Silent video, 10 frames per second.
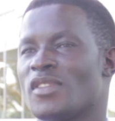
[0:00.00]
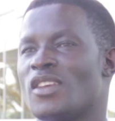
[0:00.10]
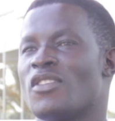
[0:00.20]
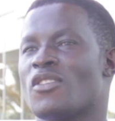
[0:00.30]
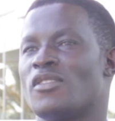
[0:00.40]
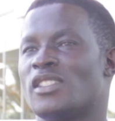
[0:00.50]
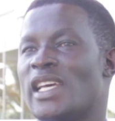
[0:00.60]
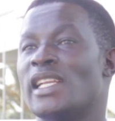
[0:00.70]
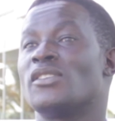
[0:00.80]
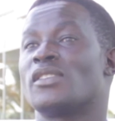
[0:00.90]

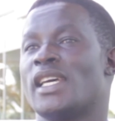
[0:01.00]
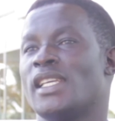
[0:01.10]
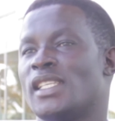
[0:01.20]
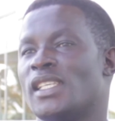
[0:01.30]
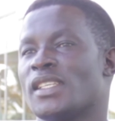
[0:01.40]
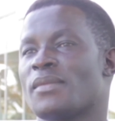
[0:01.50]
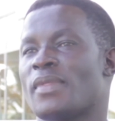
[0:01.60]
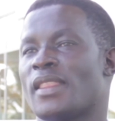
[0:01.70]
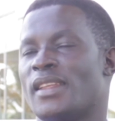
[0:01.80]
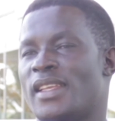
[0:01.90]
reconciled society
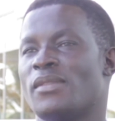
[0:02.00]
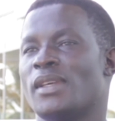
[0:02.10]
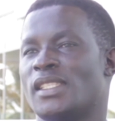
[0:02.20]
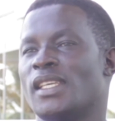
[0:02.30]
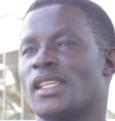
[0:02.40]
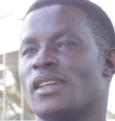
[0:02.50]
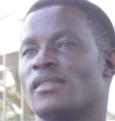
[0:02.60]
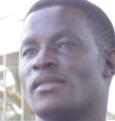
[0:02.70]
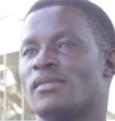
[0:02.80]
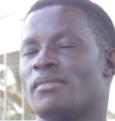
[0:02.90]
than we are seeing now.
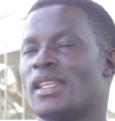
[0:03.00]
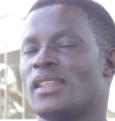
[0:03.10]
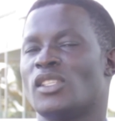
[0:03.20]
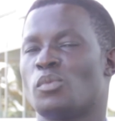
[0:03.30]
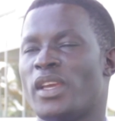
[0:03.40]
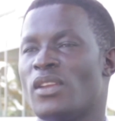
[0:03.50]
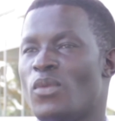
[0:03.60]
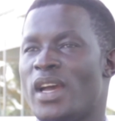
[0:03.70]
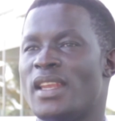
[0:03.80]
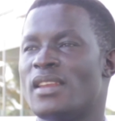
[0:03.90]
But they spend
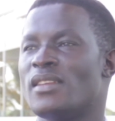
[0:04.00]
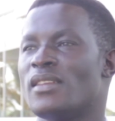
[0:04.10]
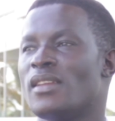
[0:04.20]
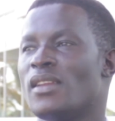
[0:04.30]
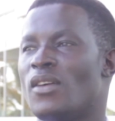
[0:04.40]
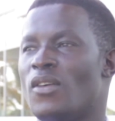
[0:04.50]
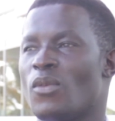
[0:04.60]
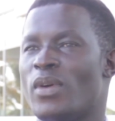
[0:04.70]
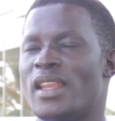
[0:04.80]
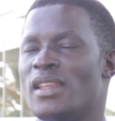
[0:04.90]
on
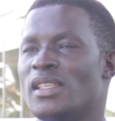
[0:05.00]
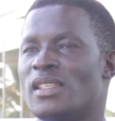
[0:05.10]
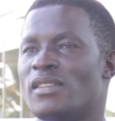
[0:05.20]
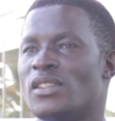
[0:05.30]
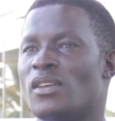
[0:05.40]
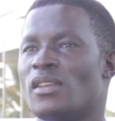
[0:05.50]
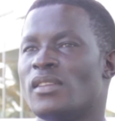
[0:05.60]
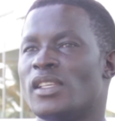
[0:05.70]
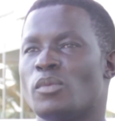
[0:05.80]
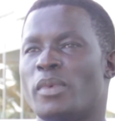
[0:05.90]
one individual,
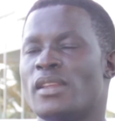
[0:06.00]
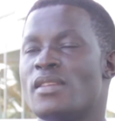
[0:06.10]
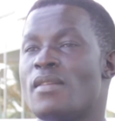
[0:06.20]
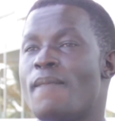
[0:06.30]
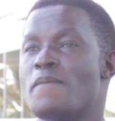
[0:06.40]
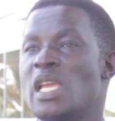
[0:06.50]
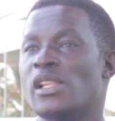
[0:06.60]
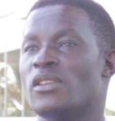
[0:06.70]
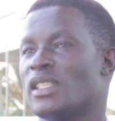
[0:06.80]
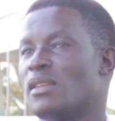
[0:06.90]
they spend
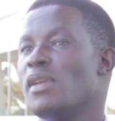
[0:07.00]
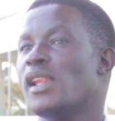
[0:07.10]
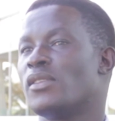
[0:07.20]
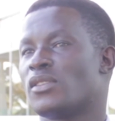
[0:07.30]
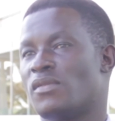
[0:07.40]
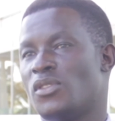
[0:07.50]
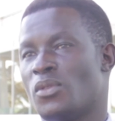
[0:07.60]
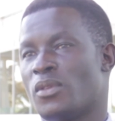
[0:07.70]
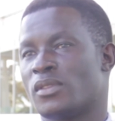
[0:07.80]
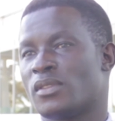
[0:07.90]
millions and millions of
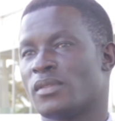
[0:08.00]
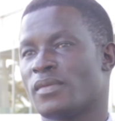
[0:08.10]
euros.